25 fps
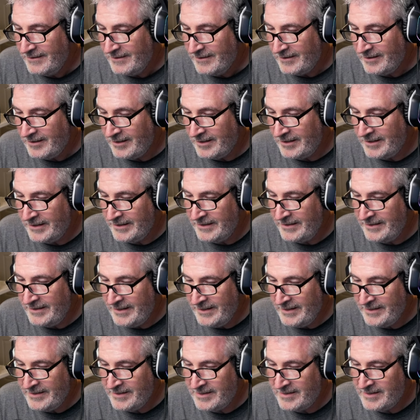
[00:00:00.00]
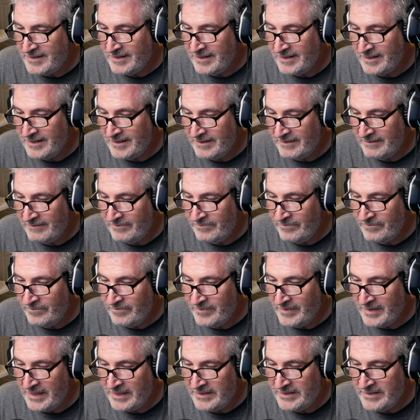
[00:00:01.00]
on his
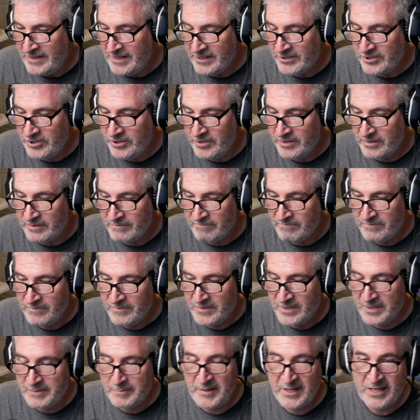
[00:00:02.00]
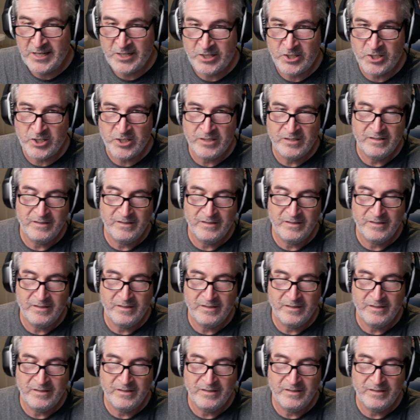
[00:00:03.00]
induction speech.